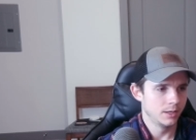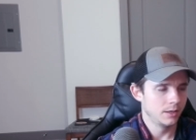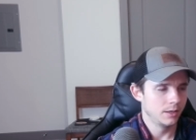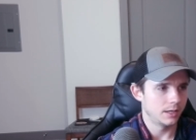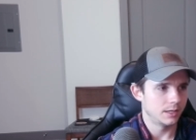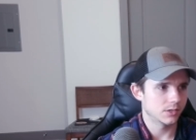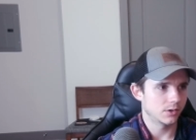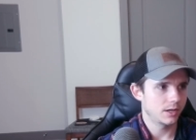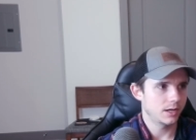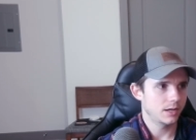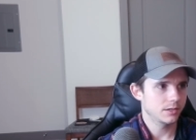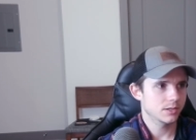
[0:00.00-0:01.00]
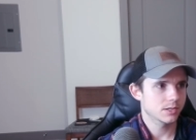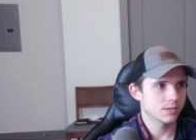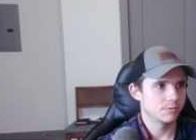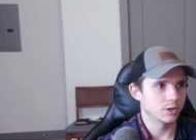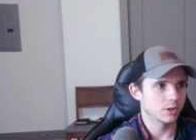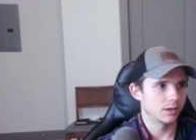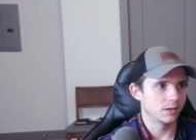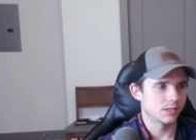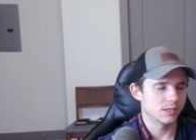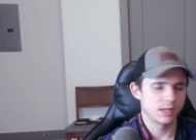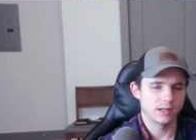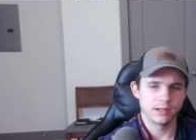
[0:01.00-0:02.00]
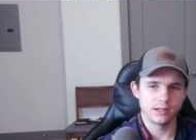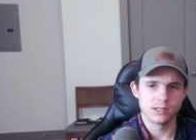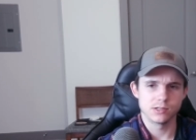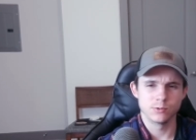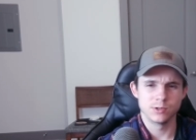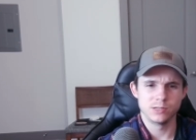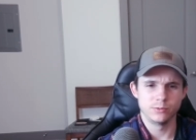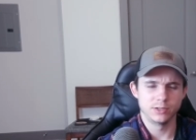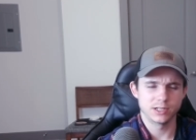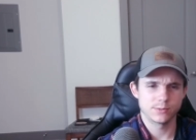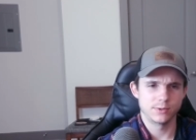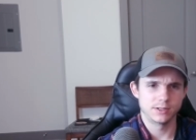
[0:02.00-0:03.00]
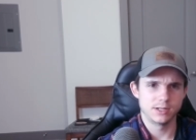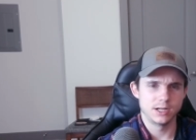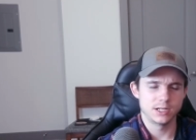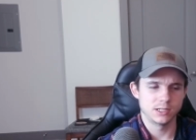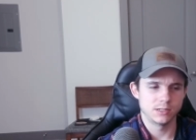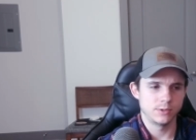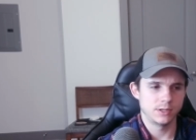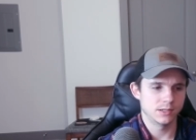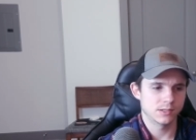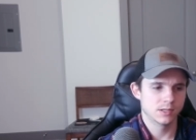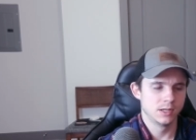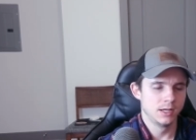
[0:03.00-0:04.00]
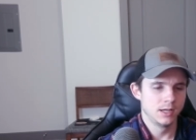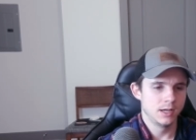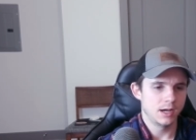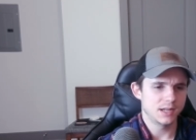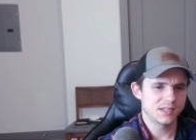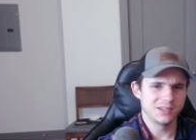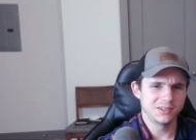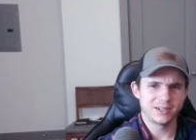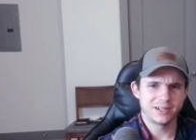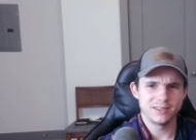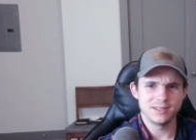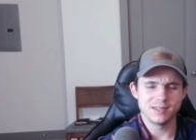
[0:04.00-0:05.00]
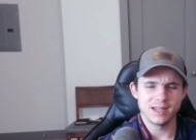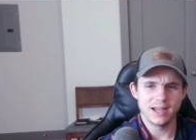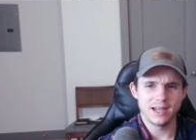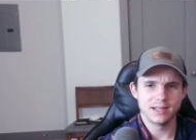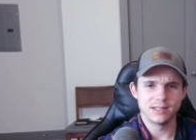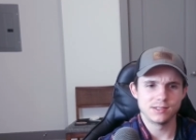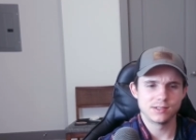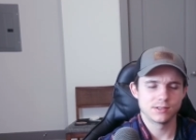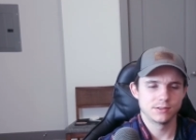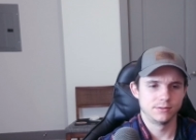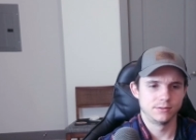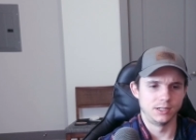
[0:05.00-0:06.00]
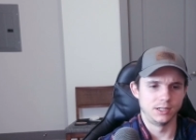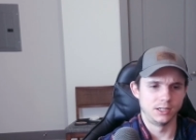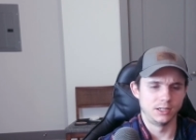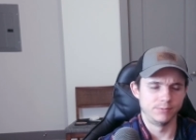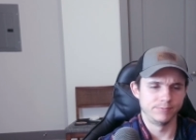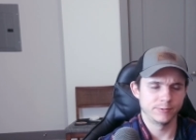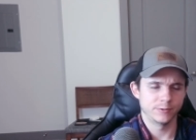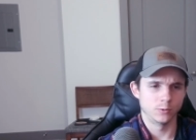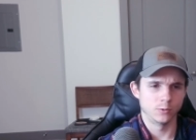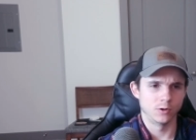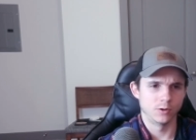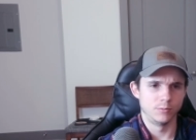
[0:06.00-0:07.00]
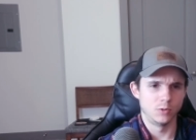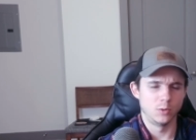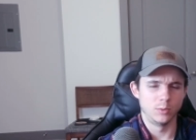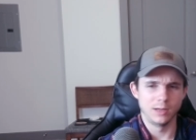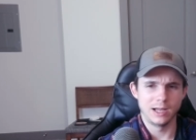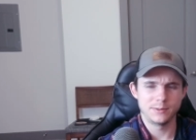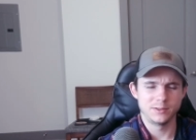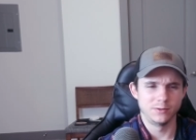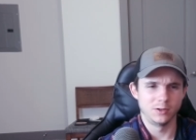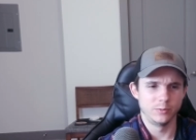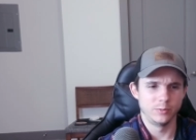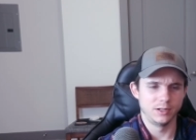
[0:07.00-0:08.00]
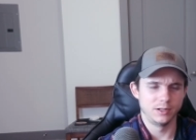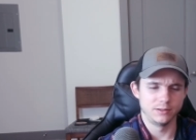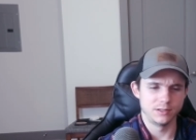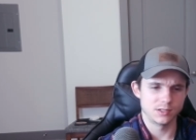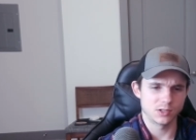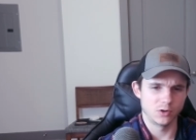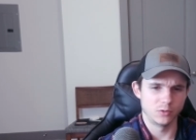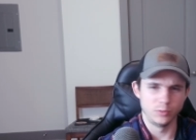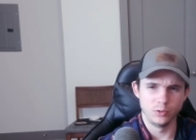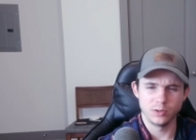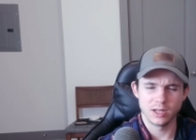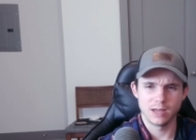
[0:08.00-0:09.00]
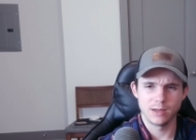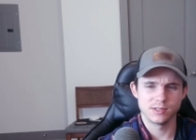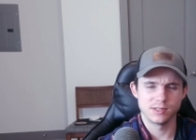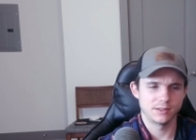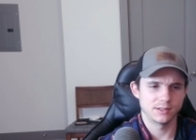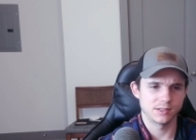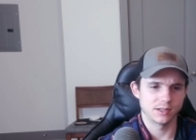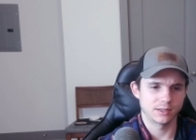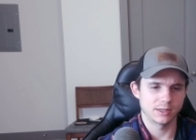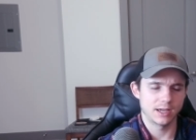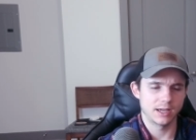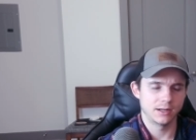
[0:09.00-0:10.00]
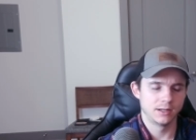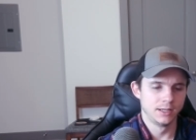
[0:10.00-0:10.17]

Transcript: And so I just am trying to set, I guess, reasonable expectations, because I see a lot of these ads for mobile app development and these code boot camps and things like that